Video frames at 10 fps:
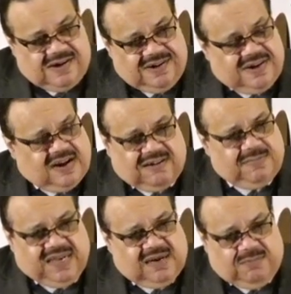You're not going to
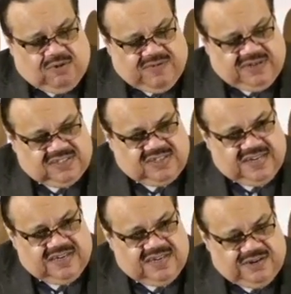make any more real
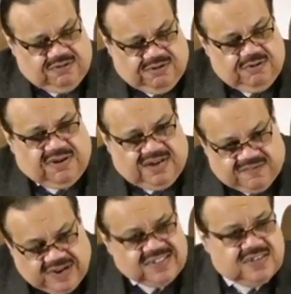estate. Now, you, you can
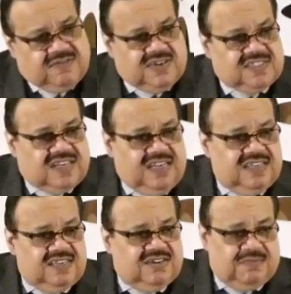invest in real estate,
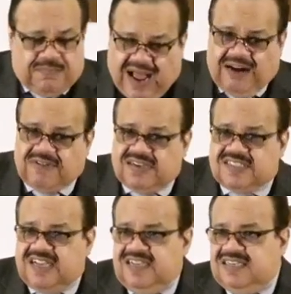you can buy real
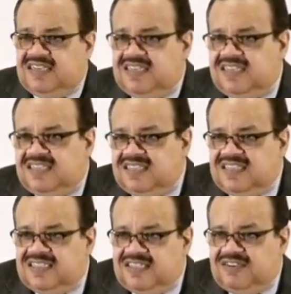estate,
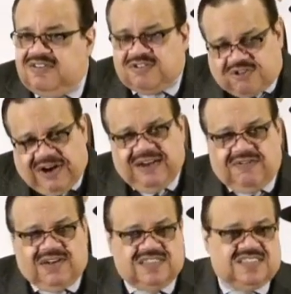you can trade
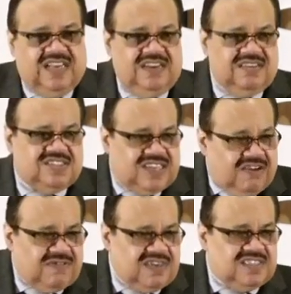real estate,
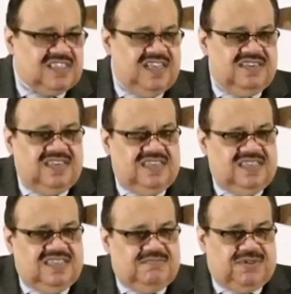sell real estate,
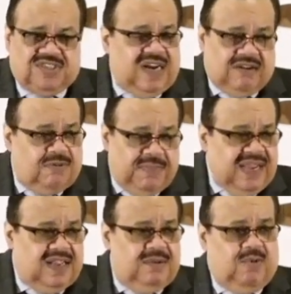but you're not going to
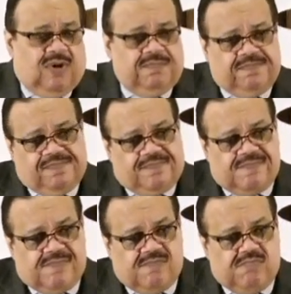make any more
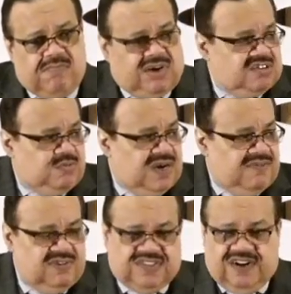Amen. because
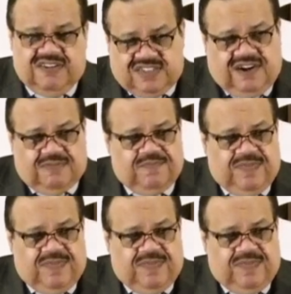whatever is there is there.